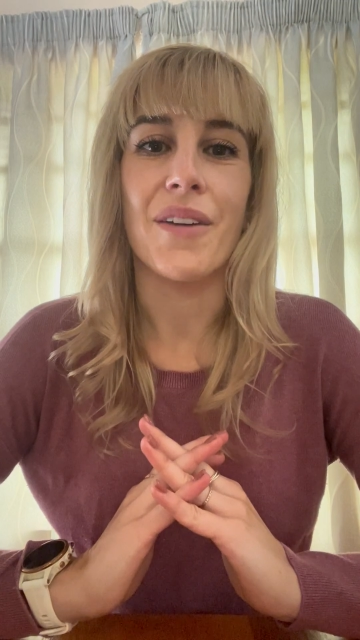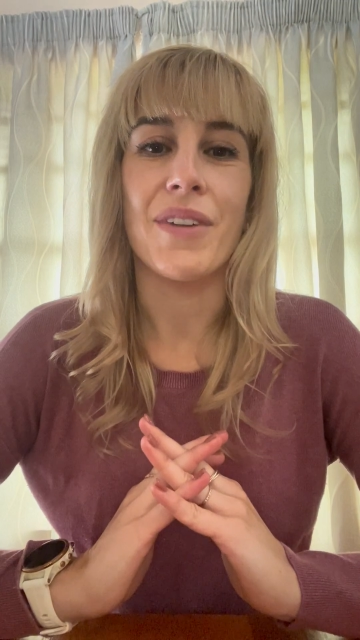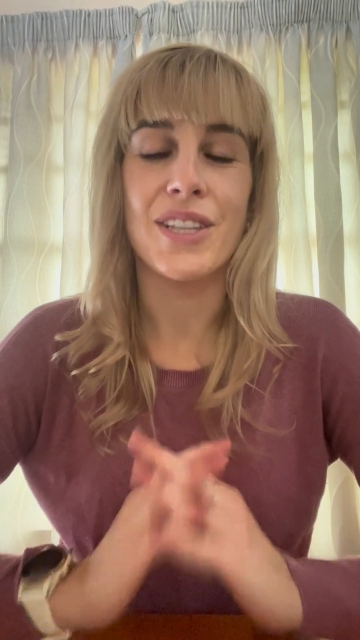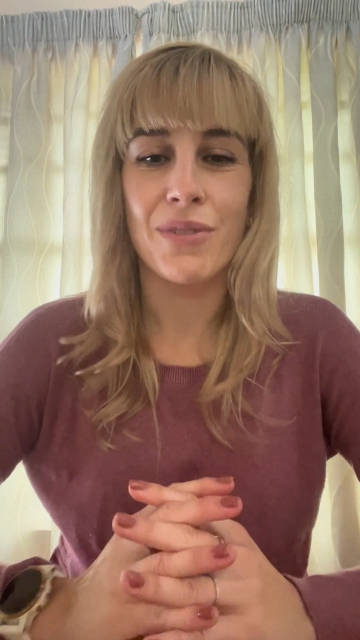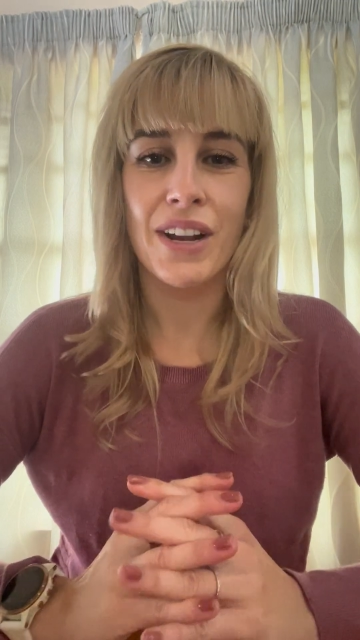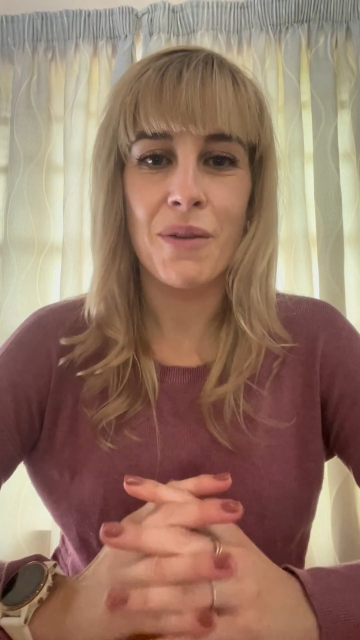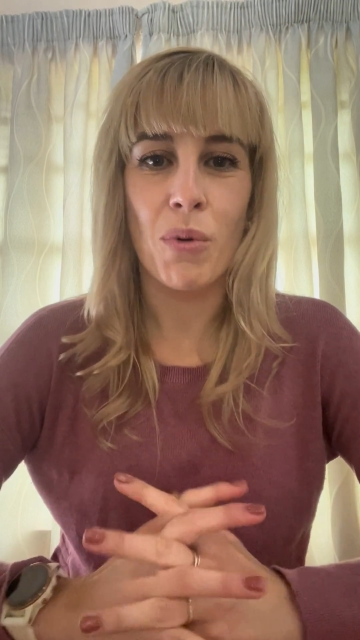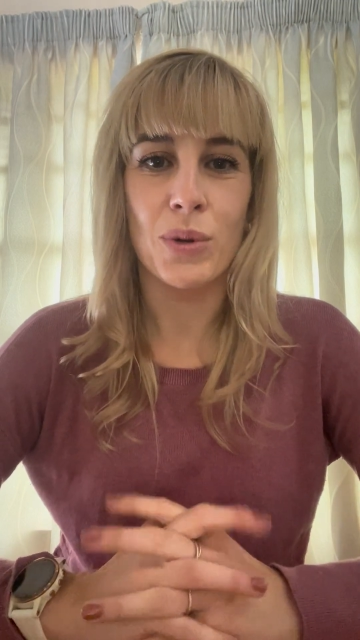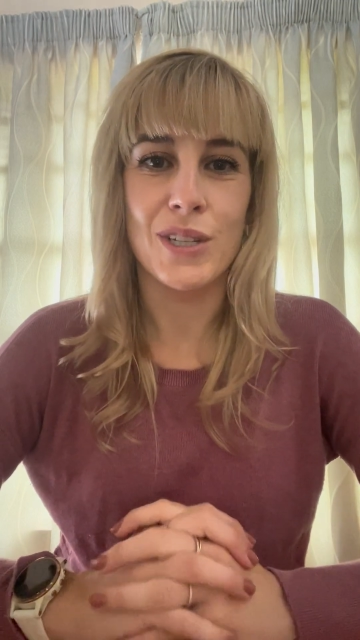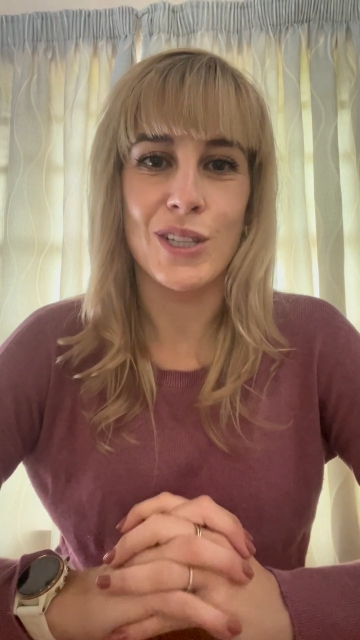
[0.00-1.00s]
it's really
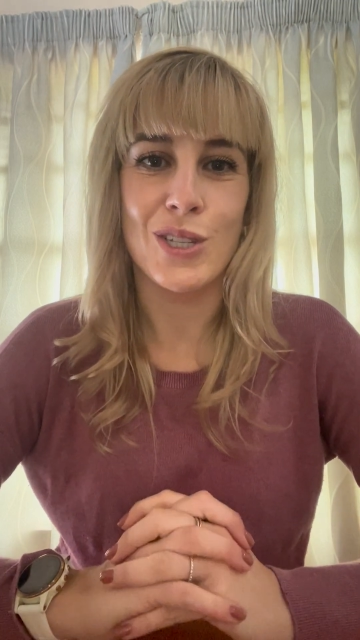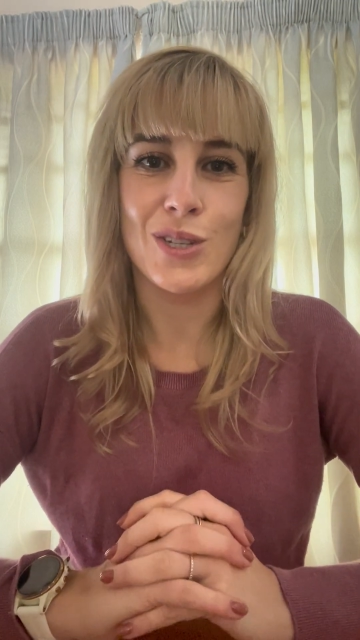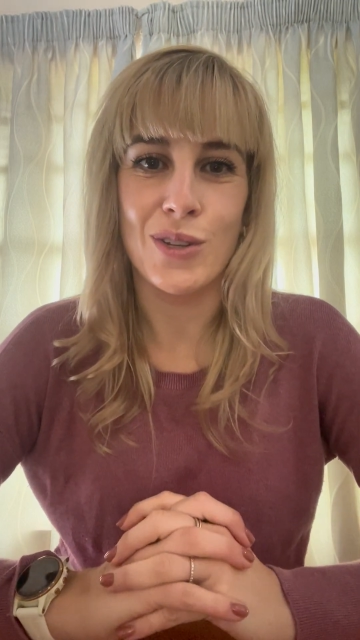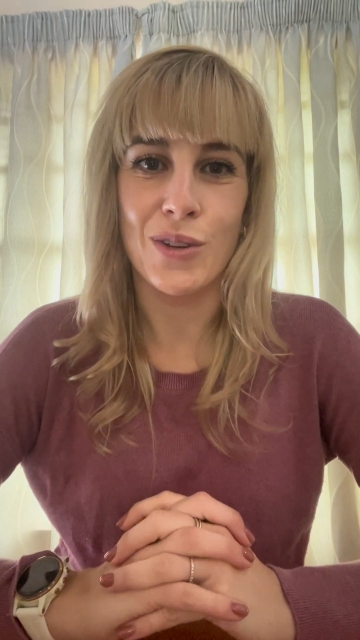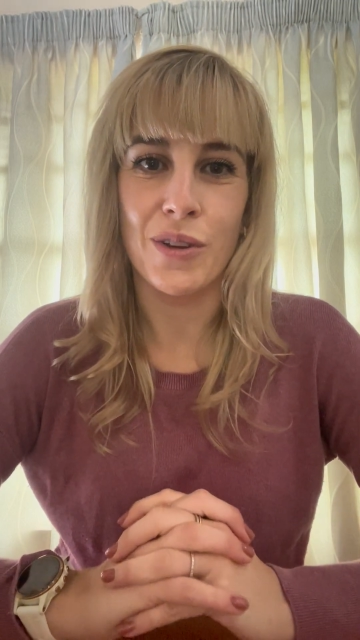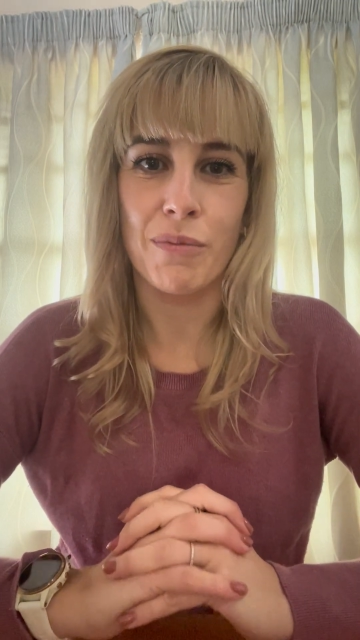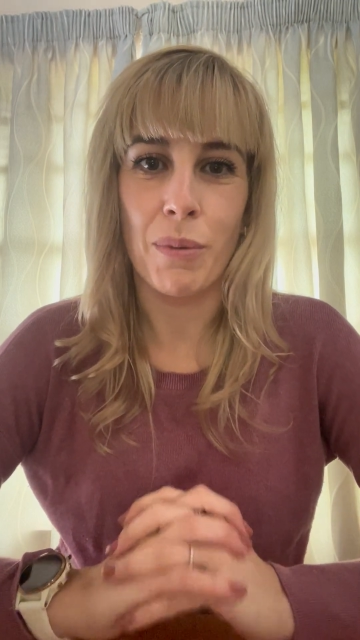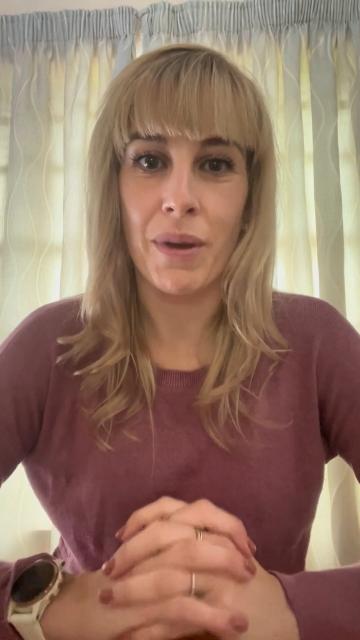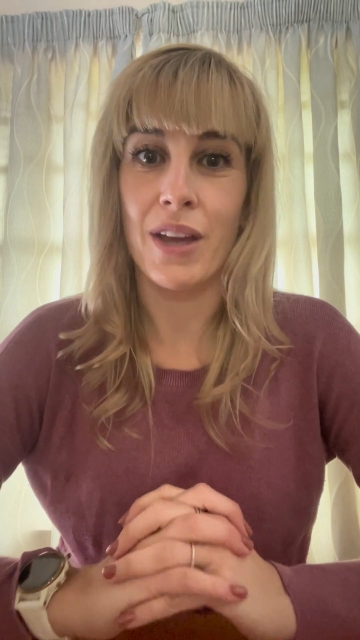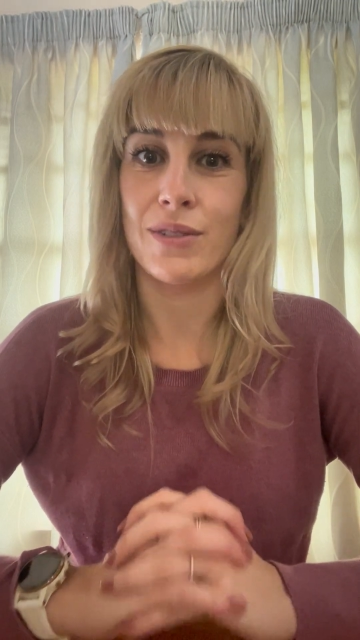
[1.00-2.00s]
important to
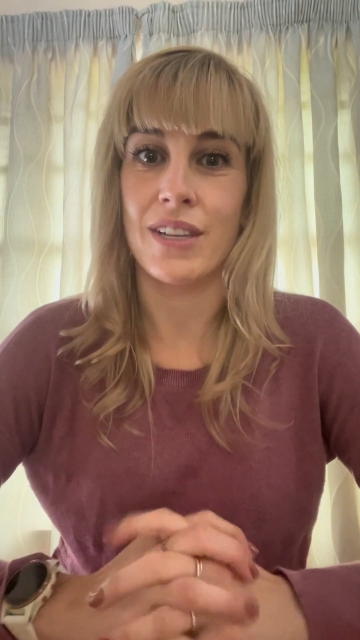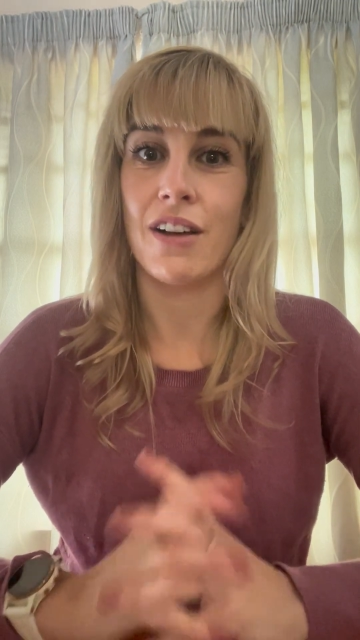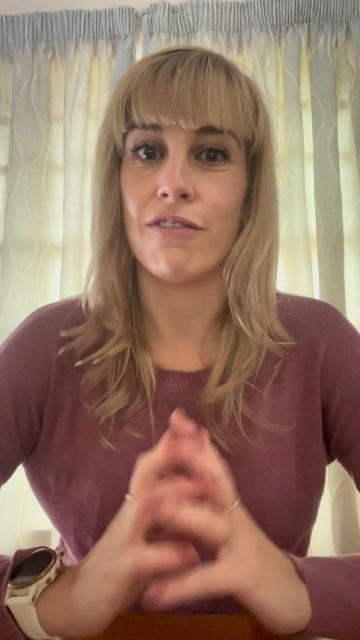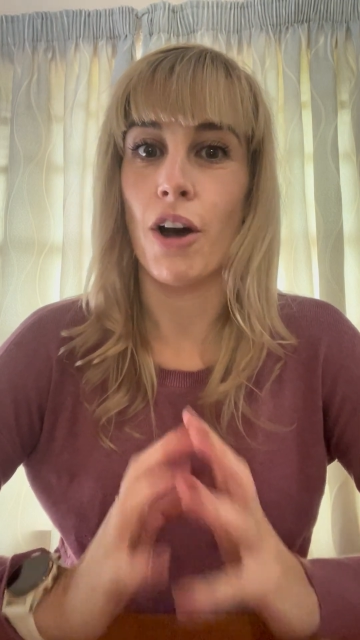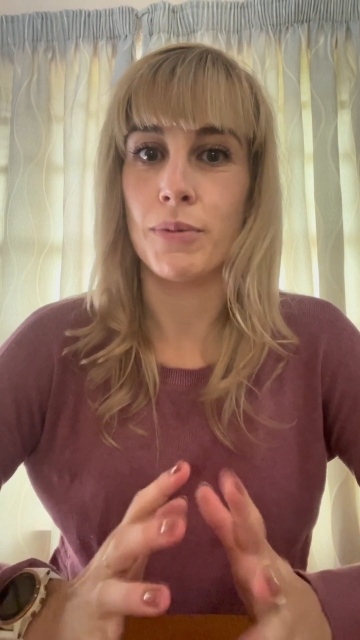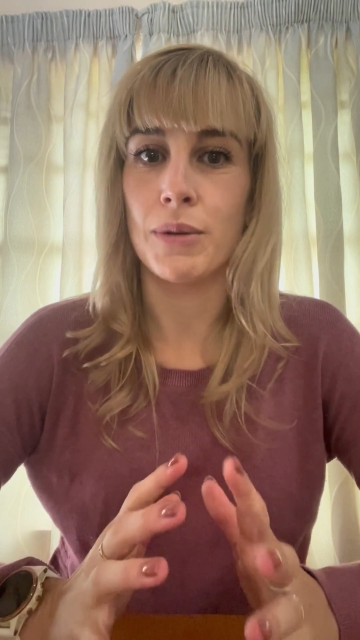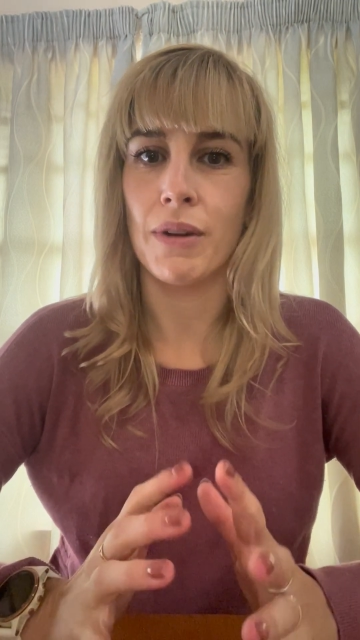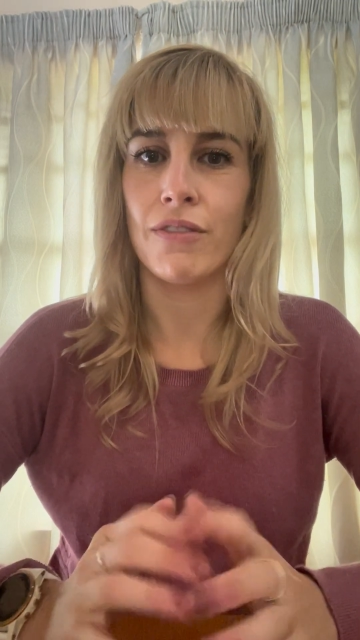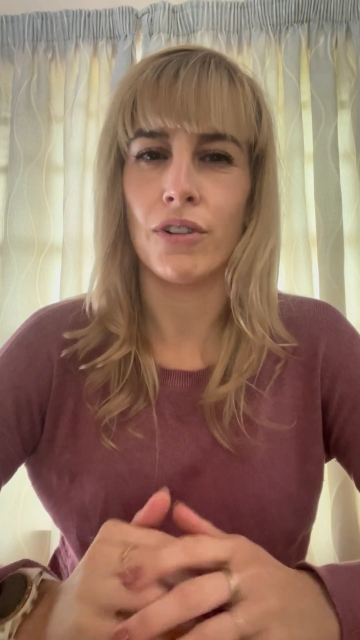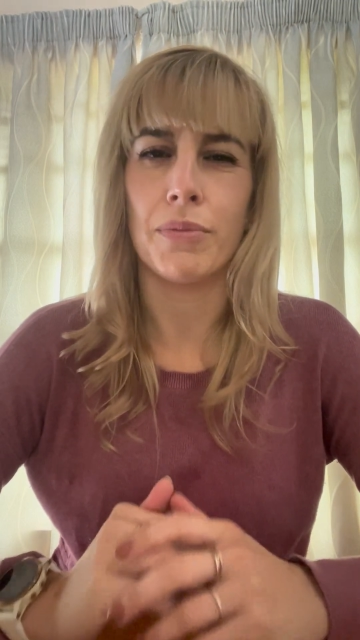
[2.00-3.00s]
prepare yourself
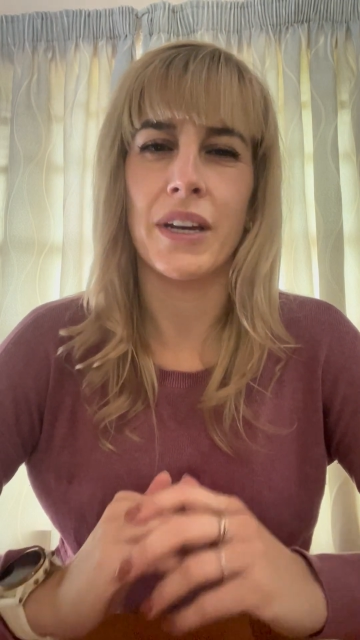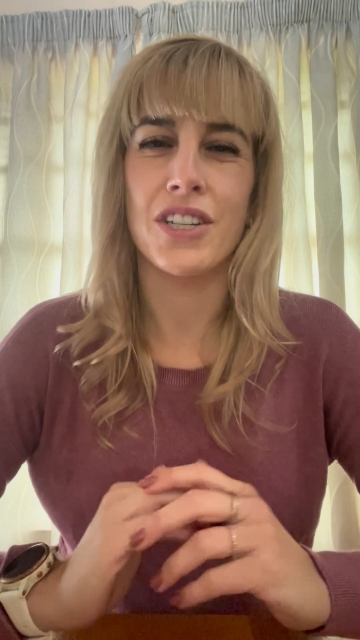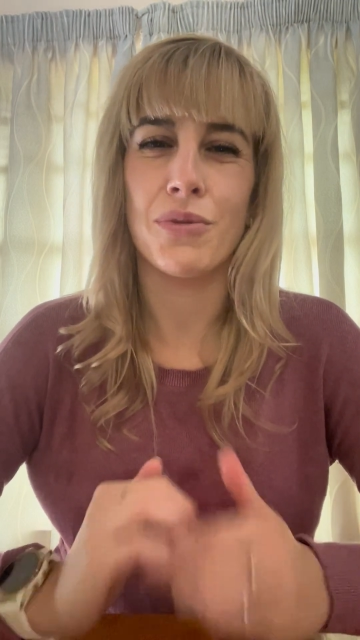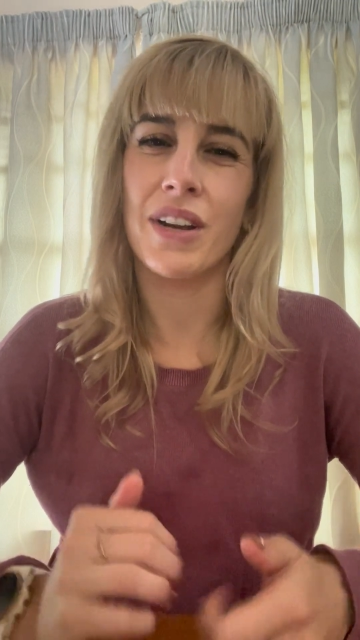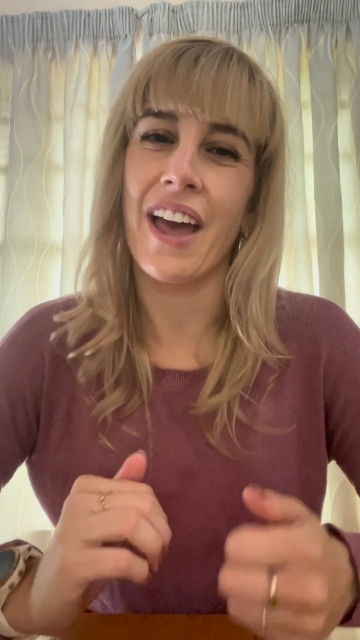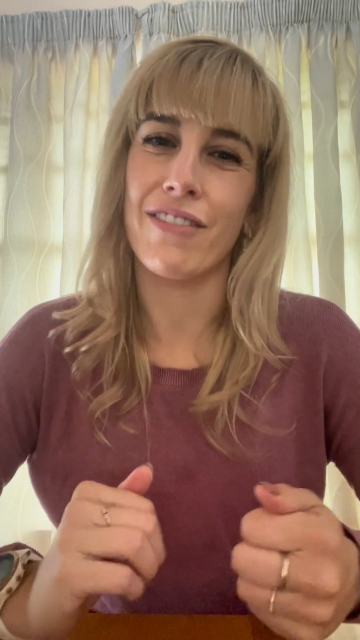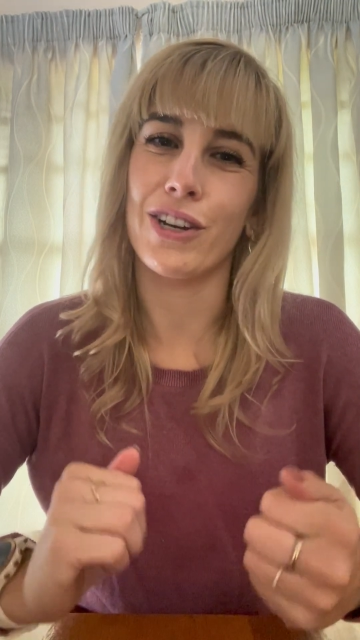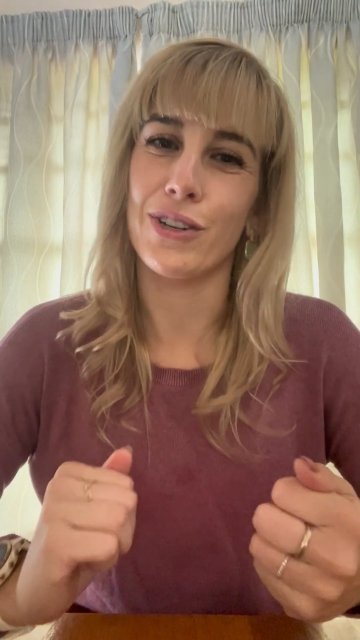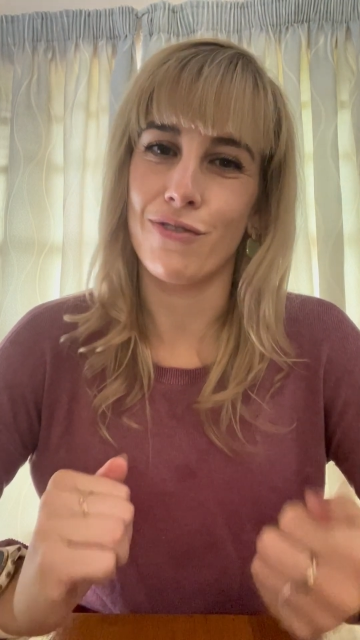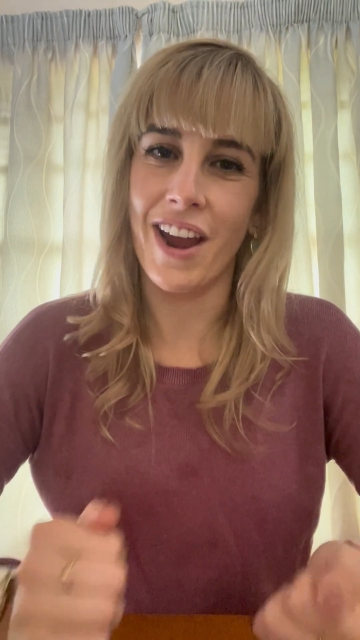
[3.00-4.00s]
optimally for it because you want to have a
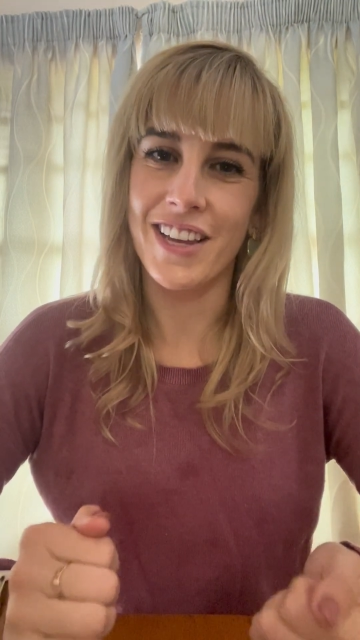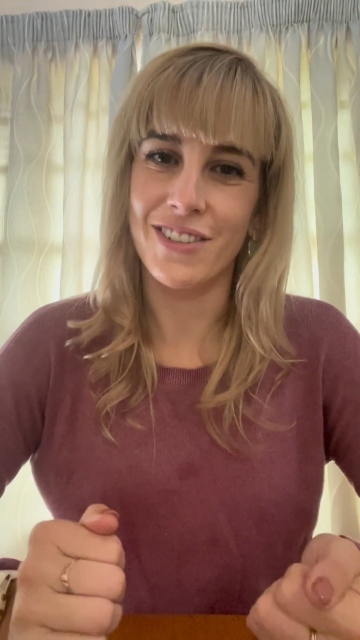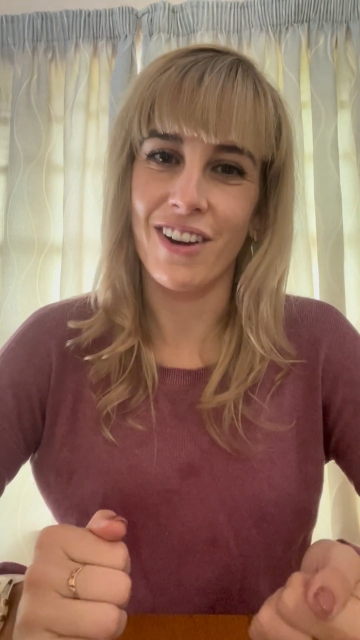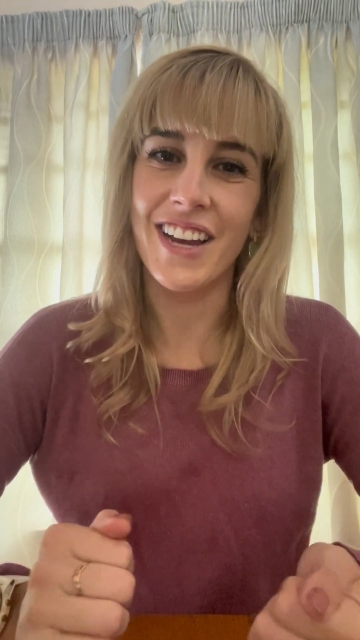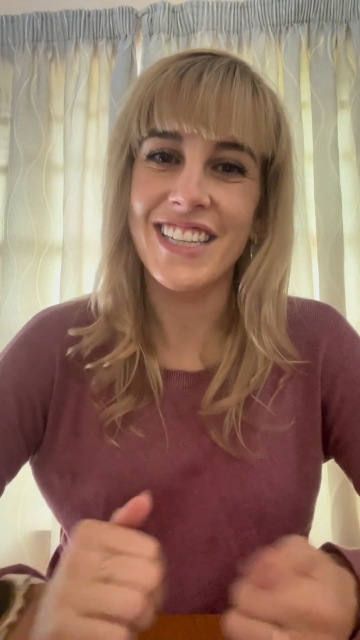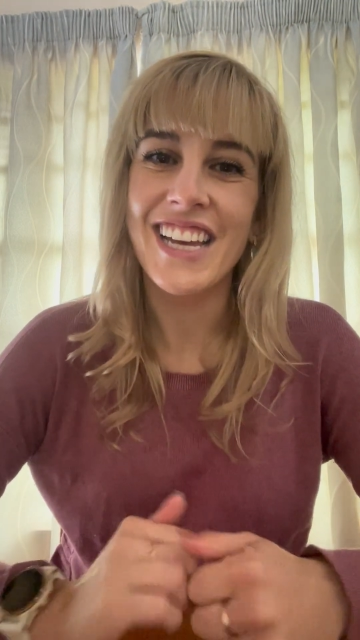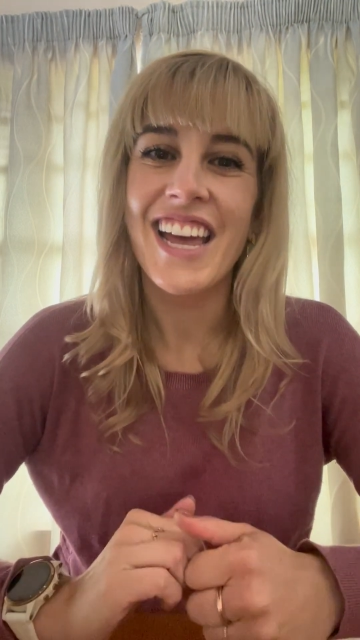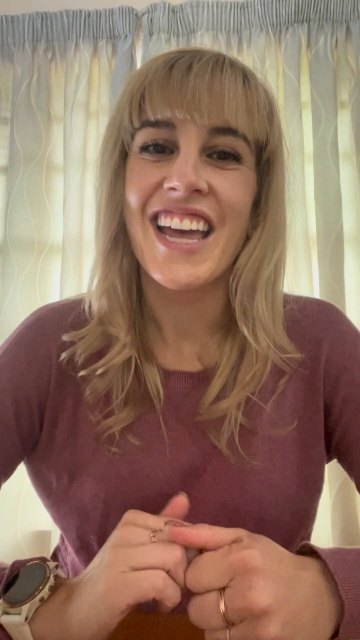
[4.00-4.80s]
good race, right?